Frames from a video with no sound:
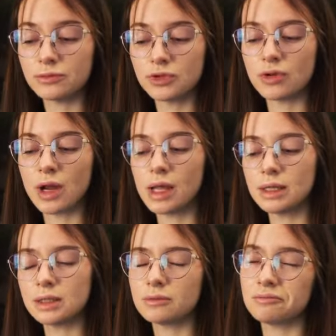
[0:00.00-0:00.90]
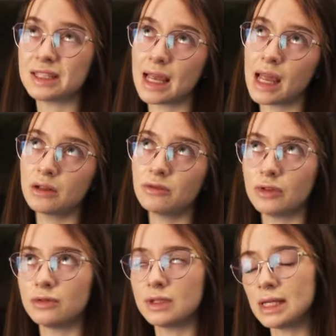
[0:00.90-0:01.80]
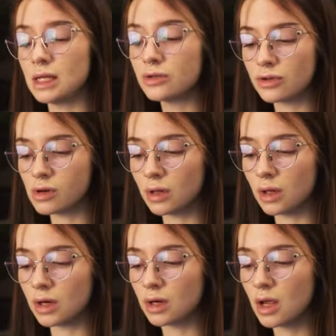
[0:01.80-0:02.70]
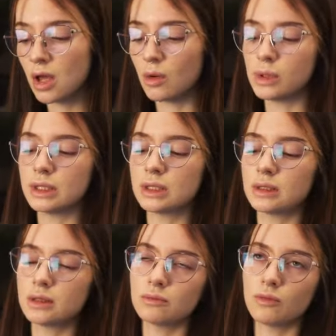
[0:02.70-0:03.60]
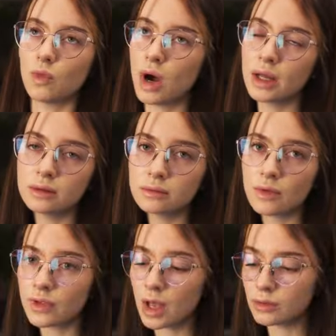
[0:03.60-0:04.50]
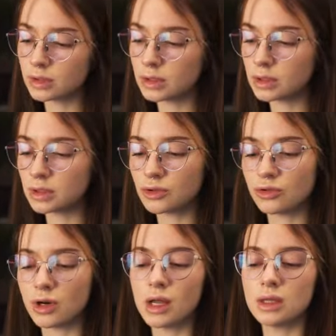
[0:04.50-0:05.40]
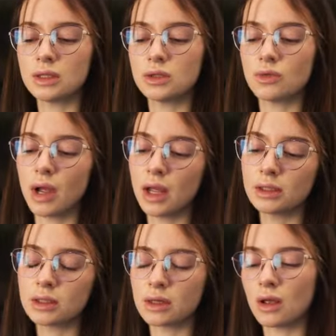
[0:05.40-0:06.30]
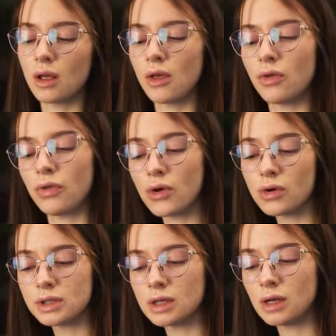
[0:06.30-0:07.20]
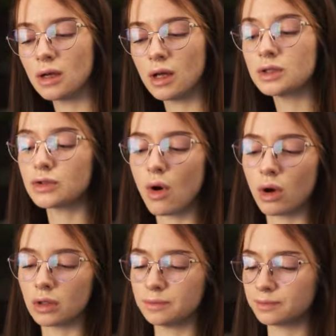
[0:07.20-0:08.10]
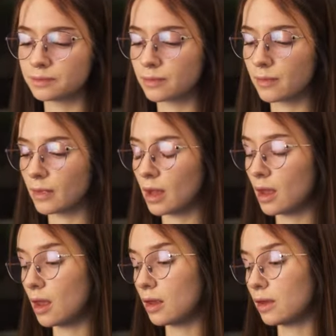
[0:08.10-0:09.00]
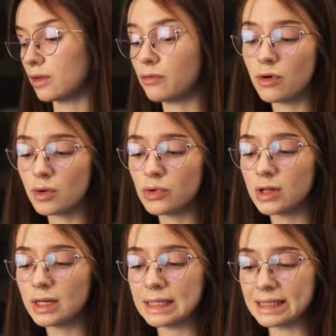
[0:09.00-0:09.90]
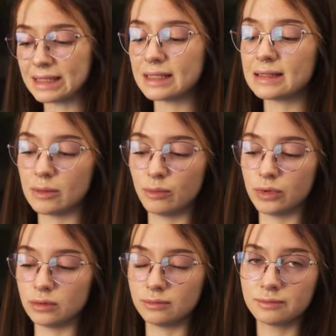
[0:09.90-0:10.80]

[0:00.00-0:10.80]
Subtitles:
trade $10-15, with 1000, trade $20, $30, and so on. The formula is simple.